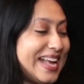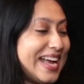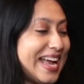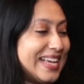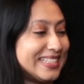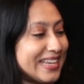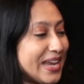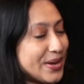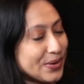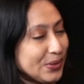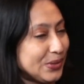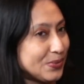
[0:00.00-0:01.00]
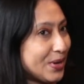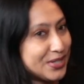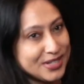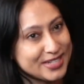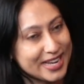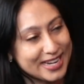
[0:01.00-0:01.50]
As an 8-year-old
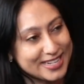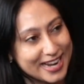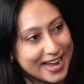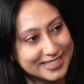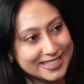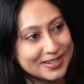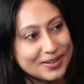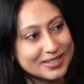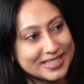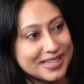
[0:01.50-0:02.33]
watching Janet Jackson on TV,